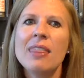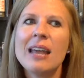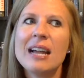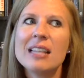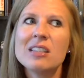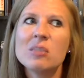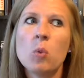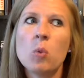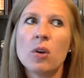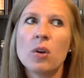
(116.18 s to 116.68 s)

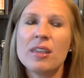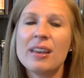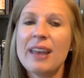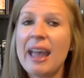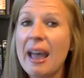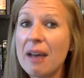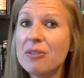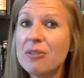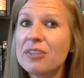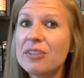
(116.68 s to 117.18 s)
That's more than
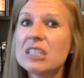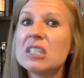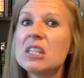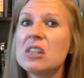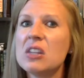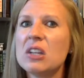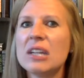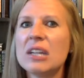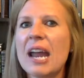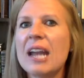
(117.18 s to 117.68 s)
half of us in
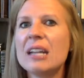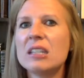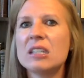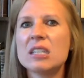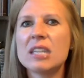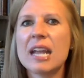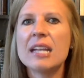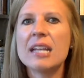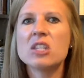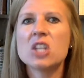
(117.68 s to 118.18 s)
the United
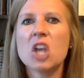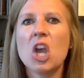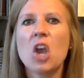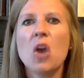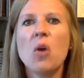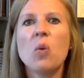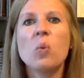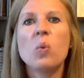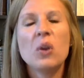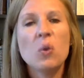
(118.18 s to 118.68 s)
States.
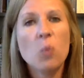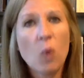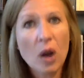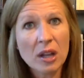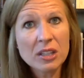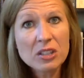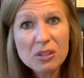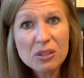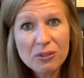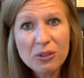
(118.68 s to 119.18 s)
We
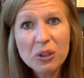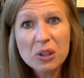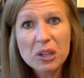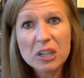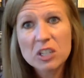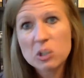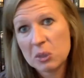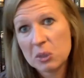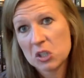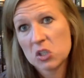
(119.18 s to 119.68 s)
want to fill
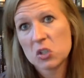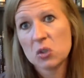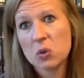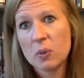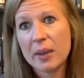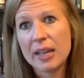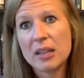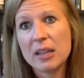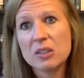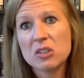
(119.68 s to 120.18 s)
our spiritual
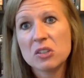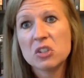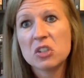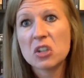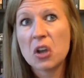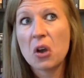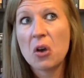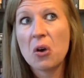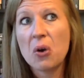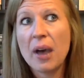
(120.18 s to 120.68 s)
wells,
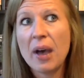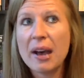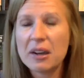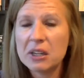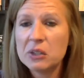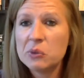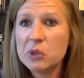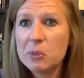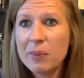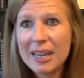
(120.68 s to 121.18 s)
so how
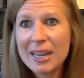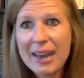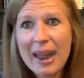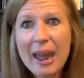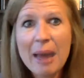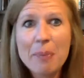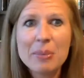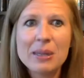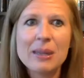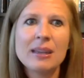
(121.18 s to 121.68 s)
can we make it
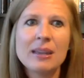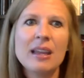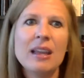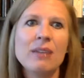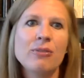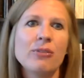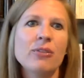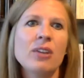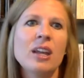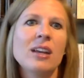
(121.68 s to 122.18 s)
happen?
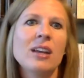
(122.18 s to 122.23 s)
If